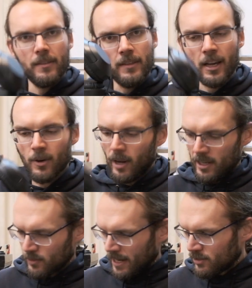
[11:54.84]
they're
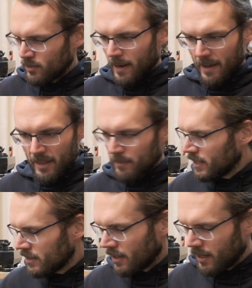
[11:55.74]
quite right to buy them.
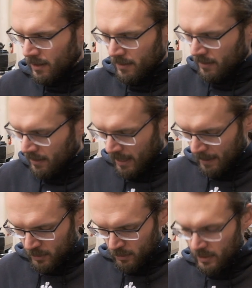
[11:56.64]
These are
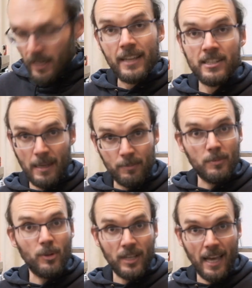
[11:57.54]
absolutely
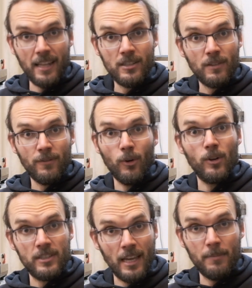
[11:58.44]
acceptable cans
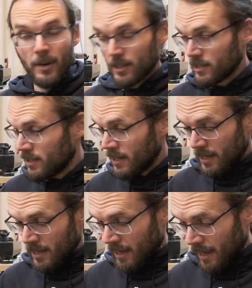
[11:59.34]
for 10 bucks.
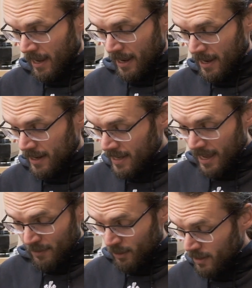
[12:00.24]
And
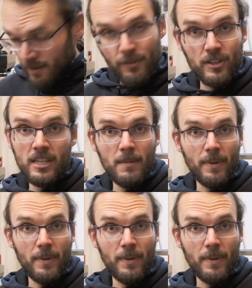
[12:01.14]
yeah, if you're looking for a cheap